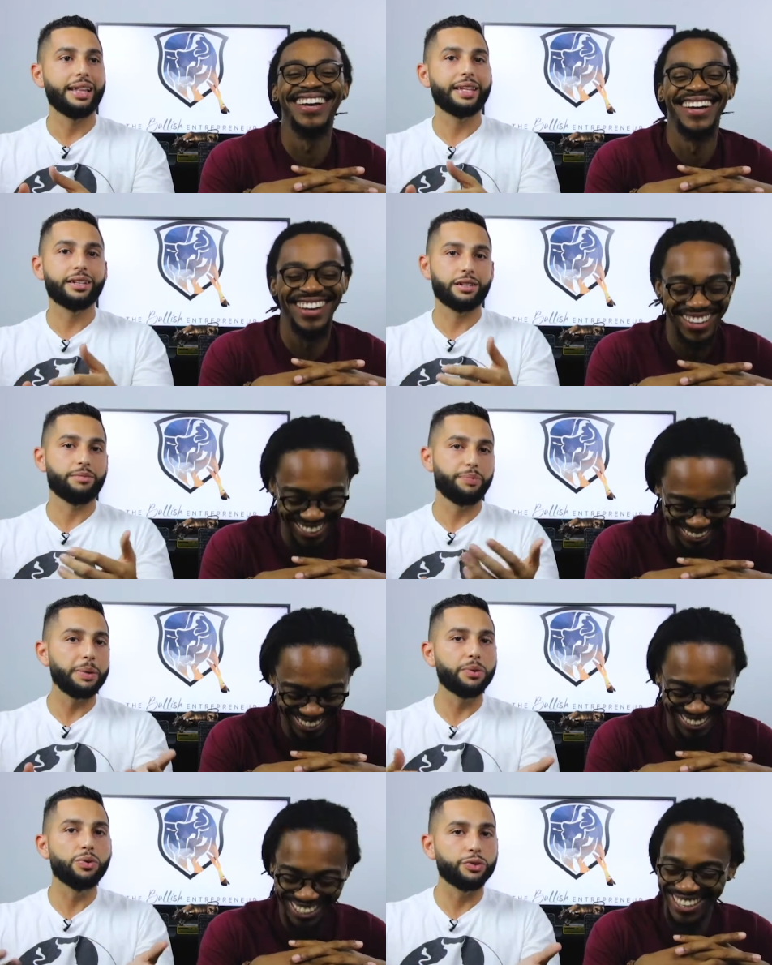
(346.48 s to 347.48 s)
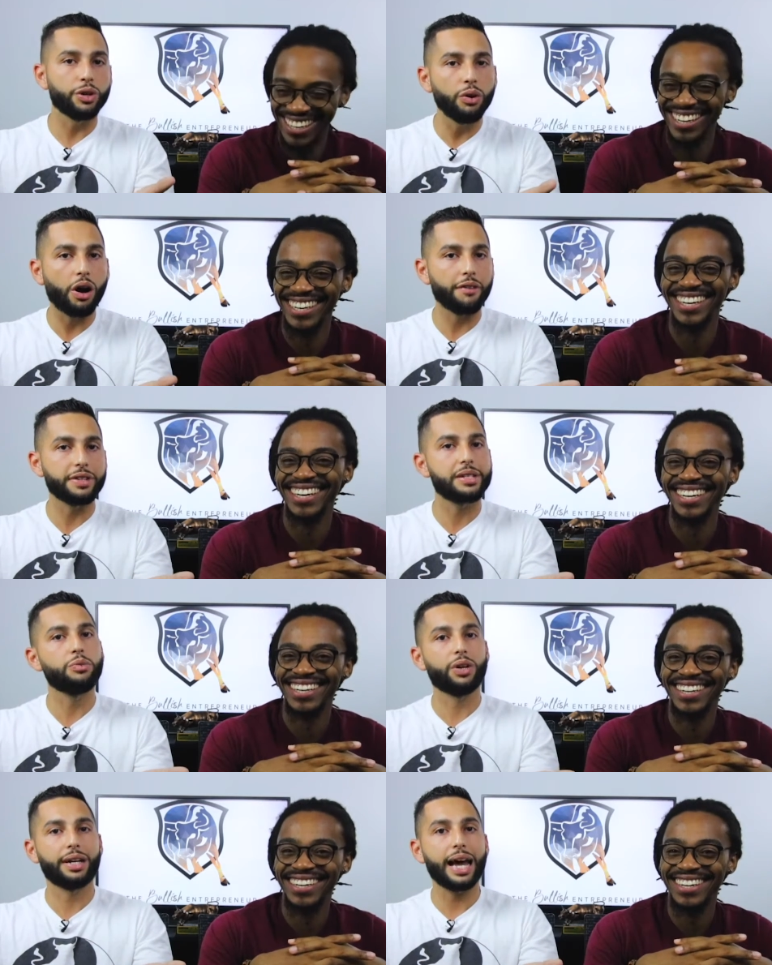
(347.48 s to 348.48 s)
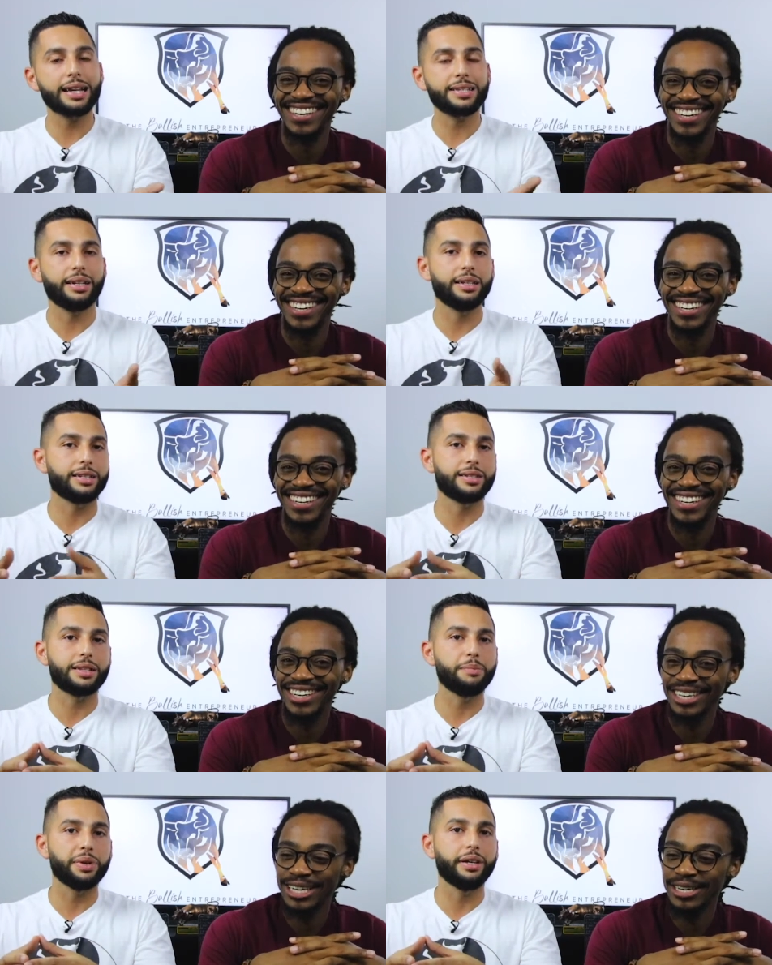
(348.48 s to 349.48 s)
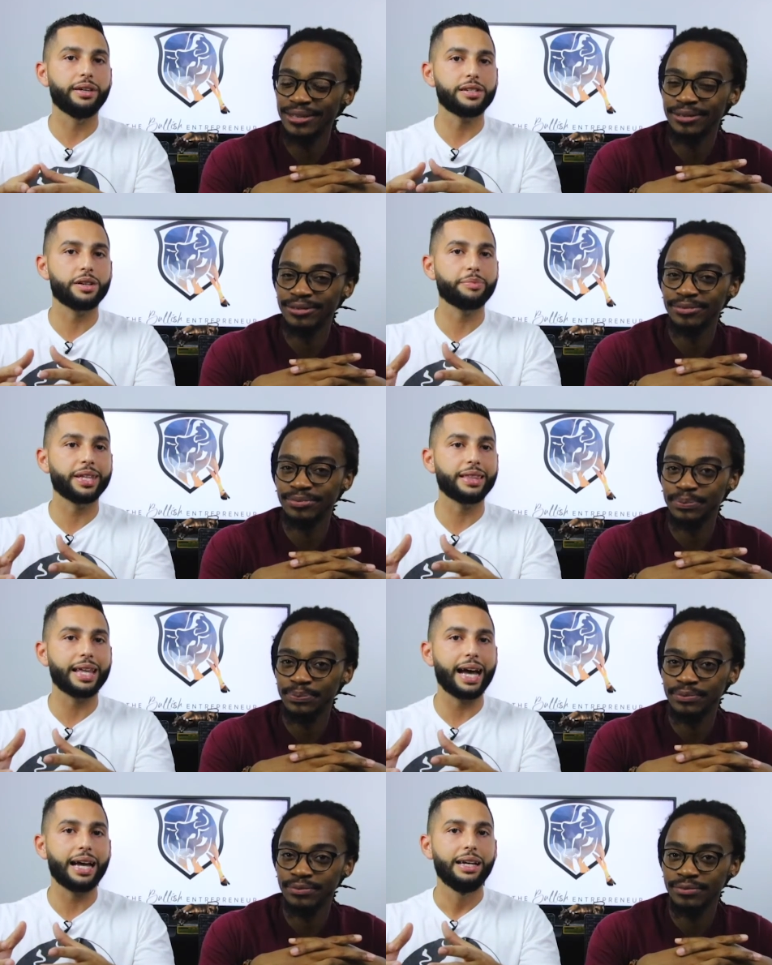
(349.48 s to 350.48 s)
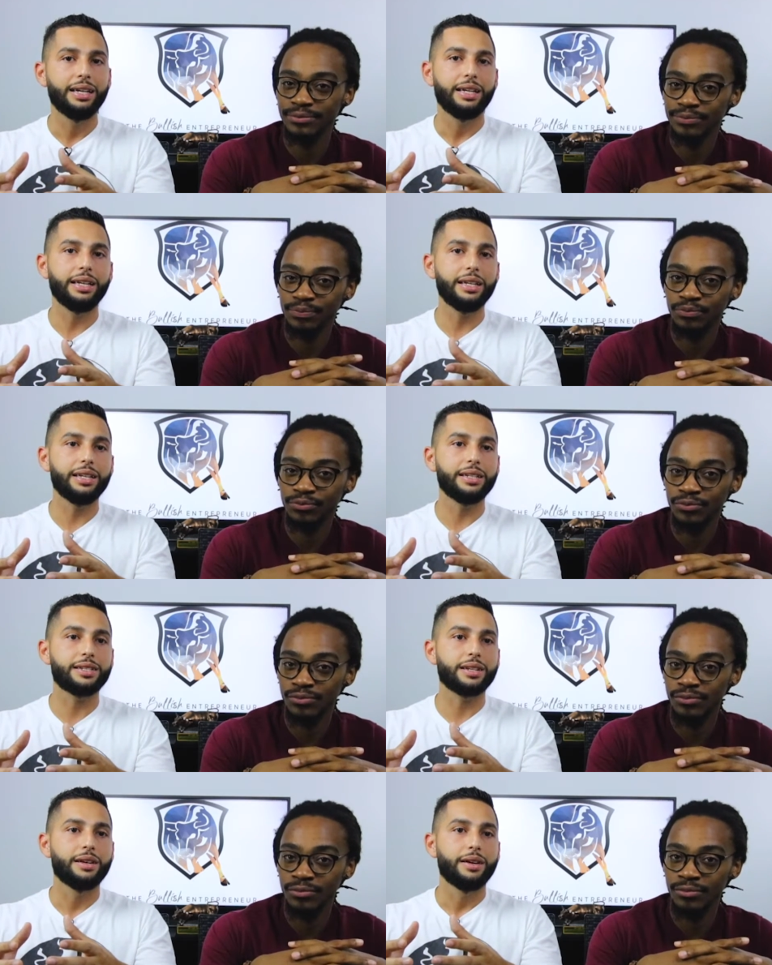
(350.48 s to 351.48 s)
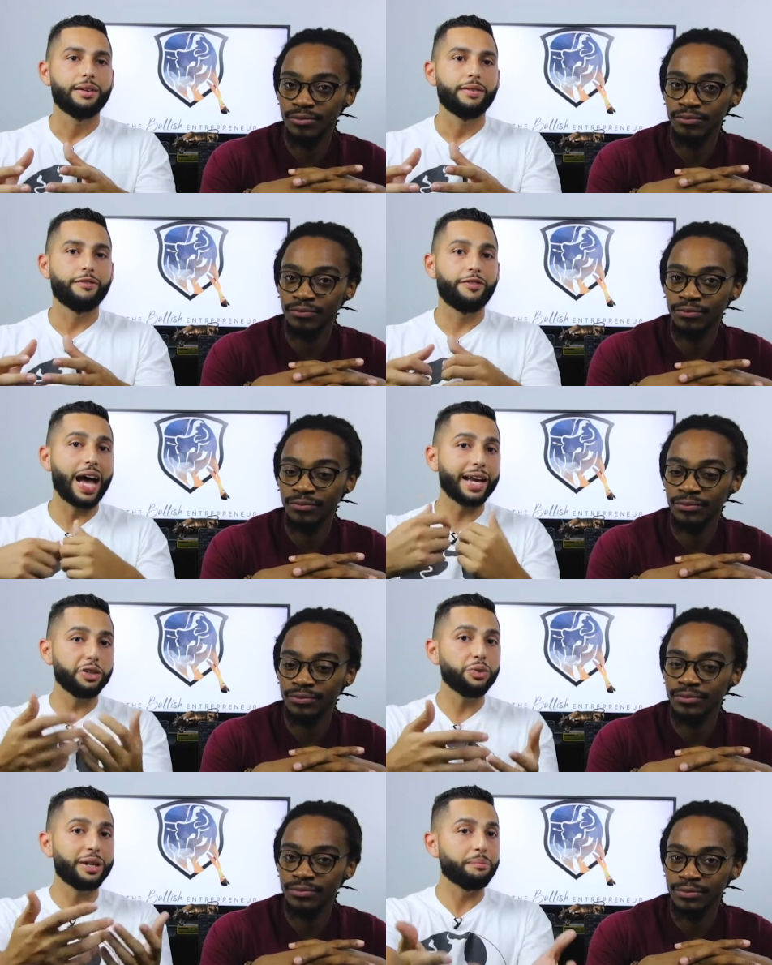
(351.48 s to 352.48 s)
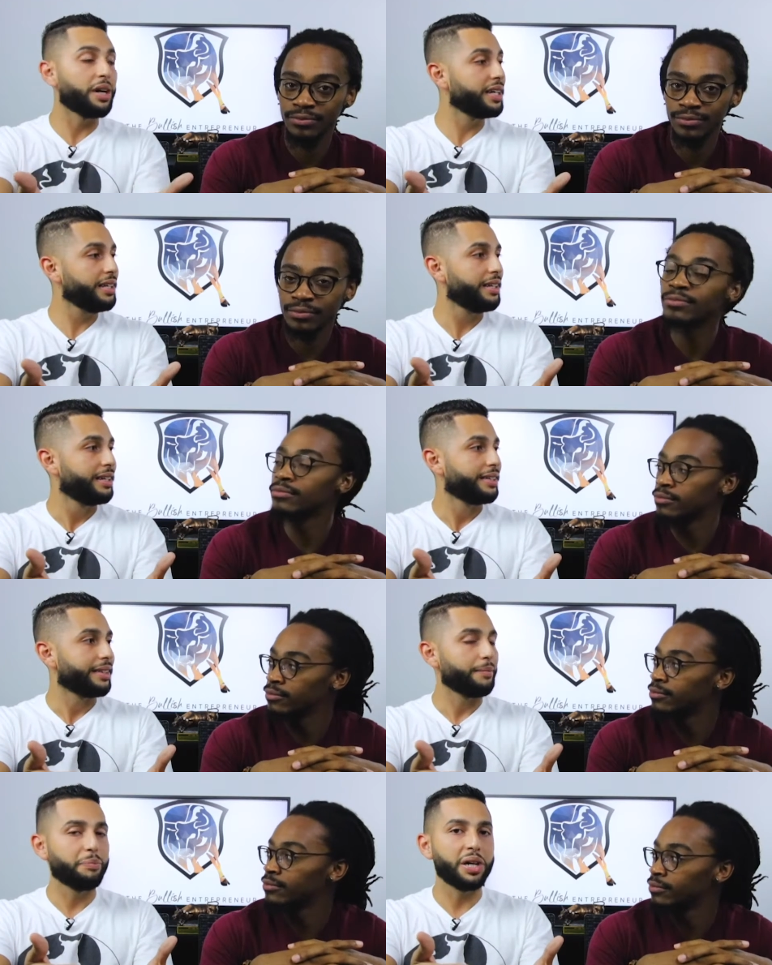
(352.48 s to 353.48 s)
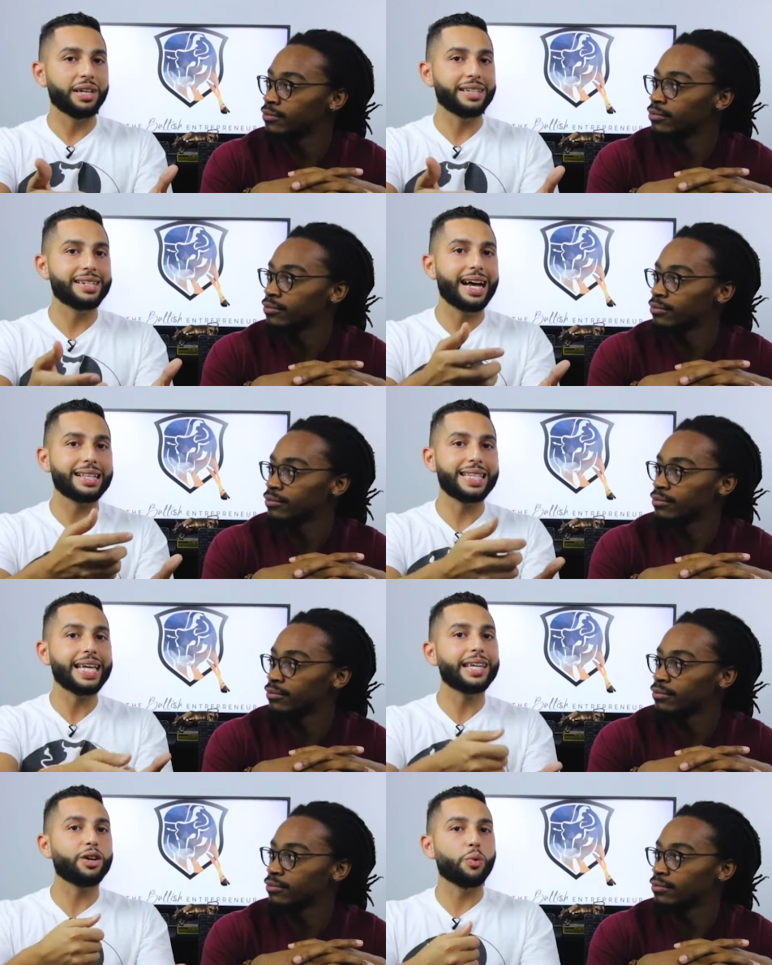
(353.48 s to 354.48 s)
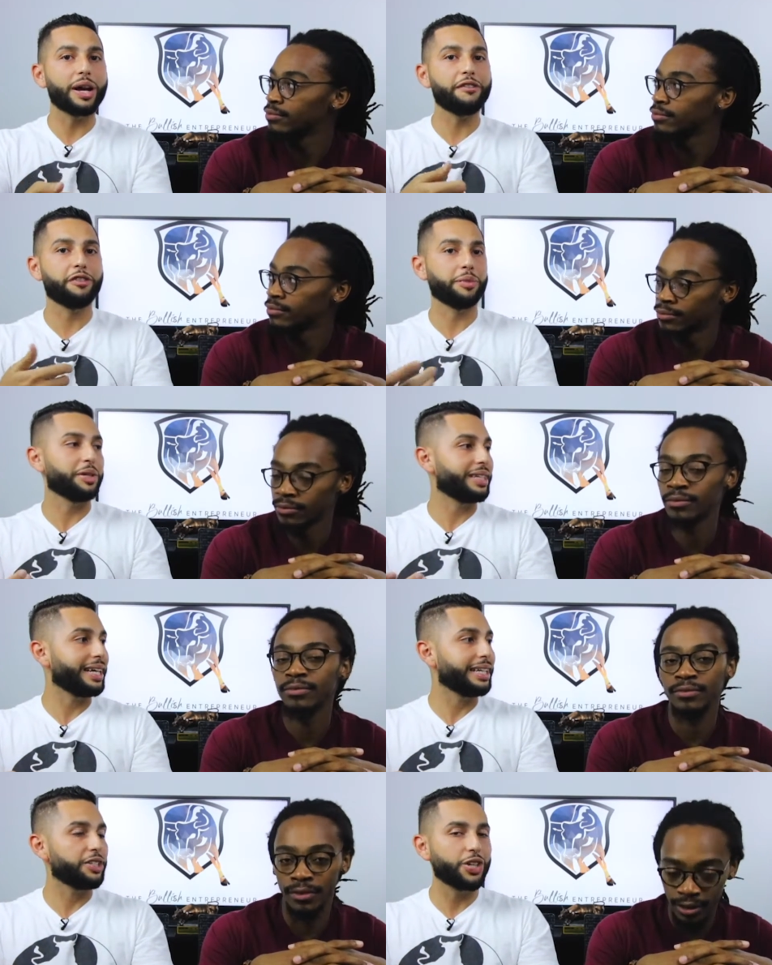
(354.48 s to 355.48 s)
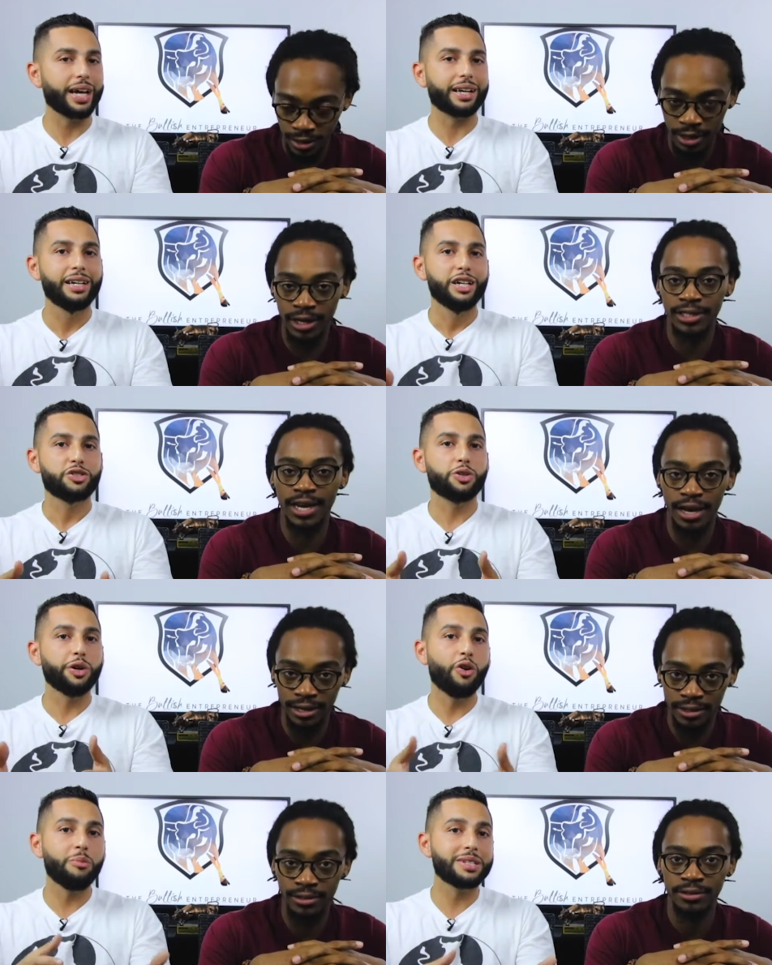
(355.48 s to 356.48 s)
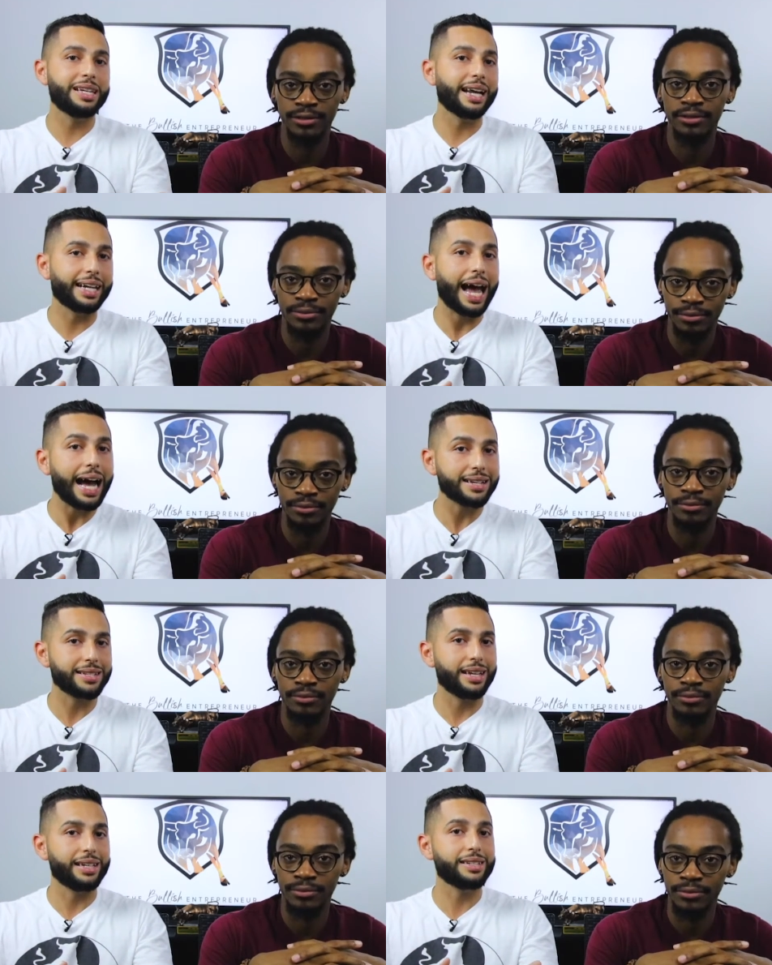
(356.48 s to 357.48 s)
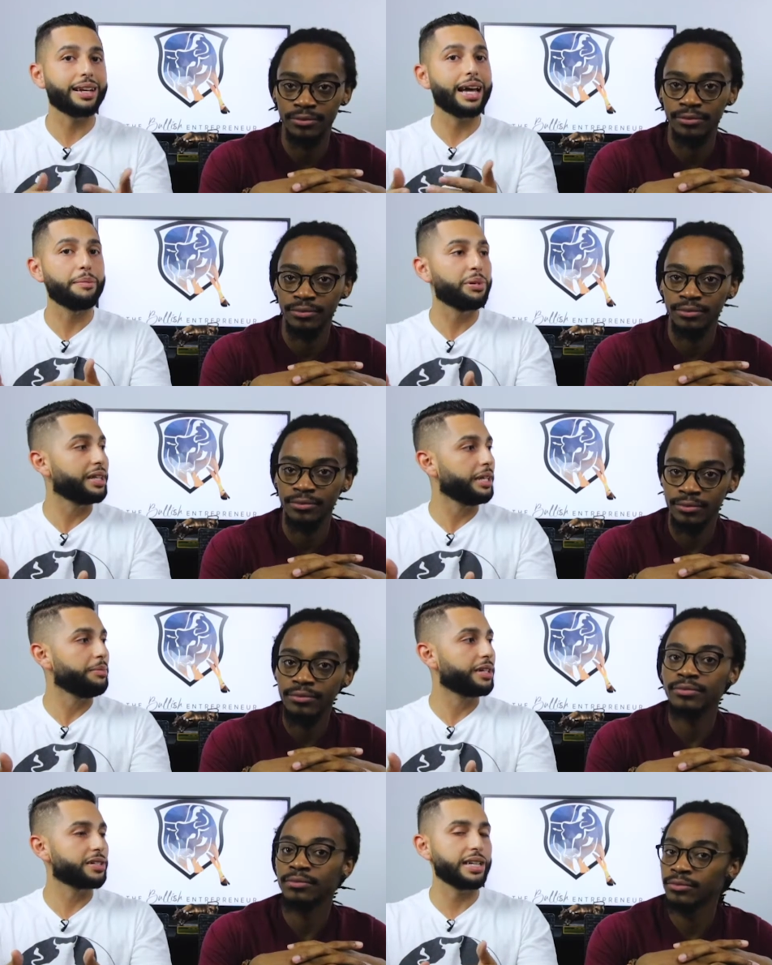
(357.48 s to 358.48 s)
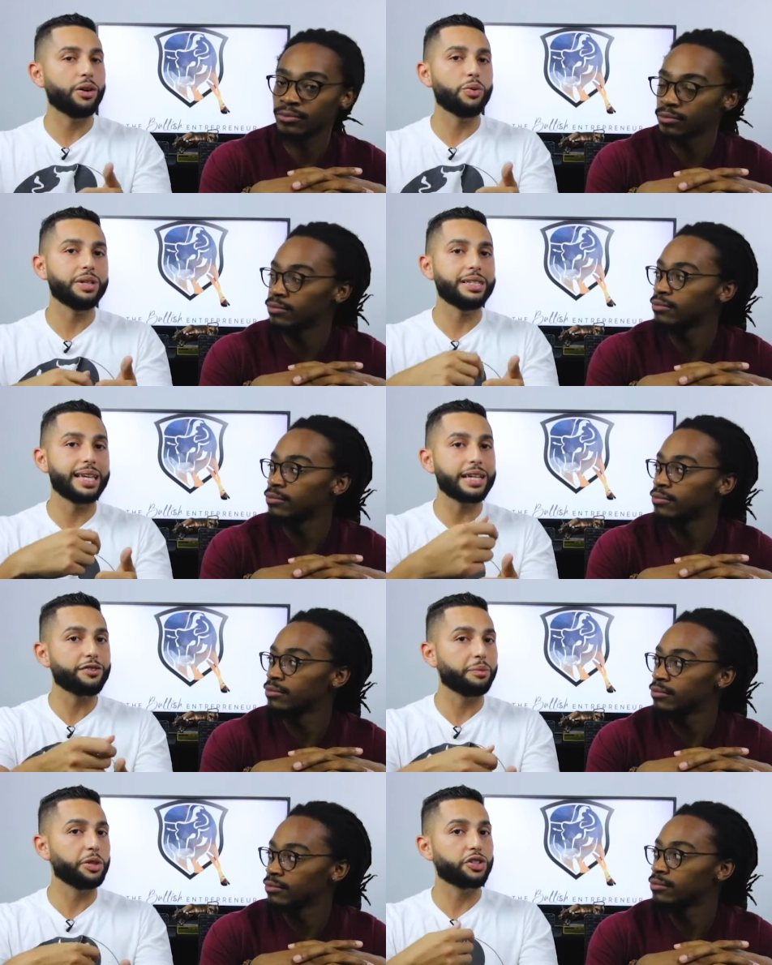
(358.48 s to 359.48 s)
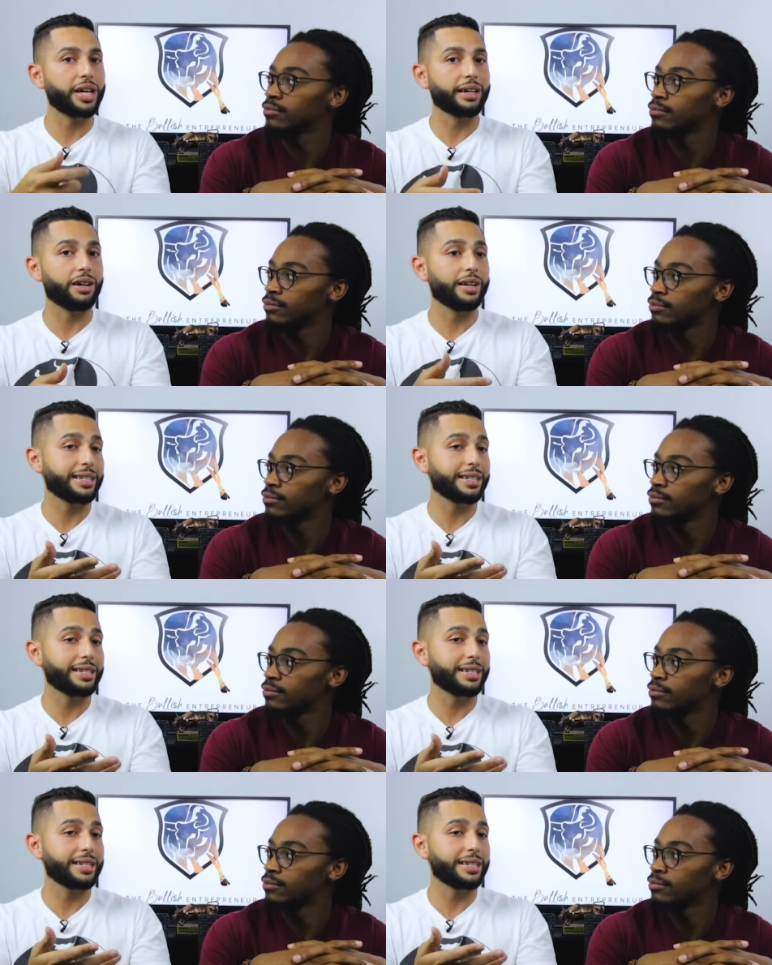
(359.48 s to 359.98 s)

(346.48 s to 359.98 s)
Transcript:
Speaker 1: and then people who know obviously what an asset is, is simply something that is valued in money, mm-hmm. but it's not taking away from your daily check. Exactly. So your home is not an asset, it's a liability because it only takes from your check